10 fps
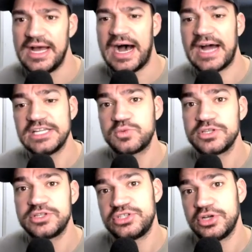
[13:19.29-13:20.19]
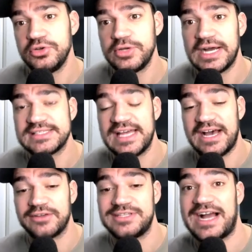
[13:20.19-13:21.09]
I just wanted to show you guys
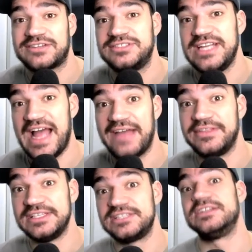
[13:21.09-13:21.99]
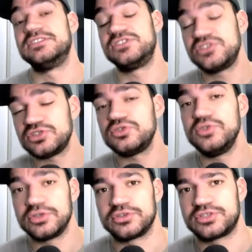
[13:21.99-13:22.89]
how to actually add these studies to
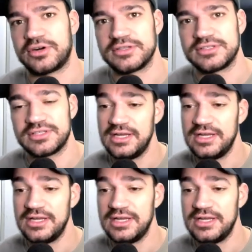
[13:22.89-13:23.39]
your charts.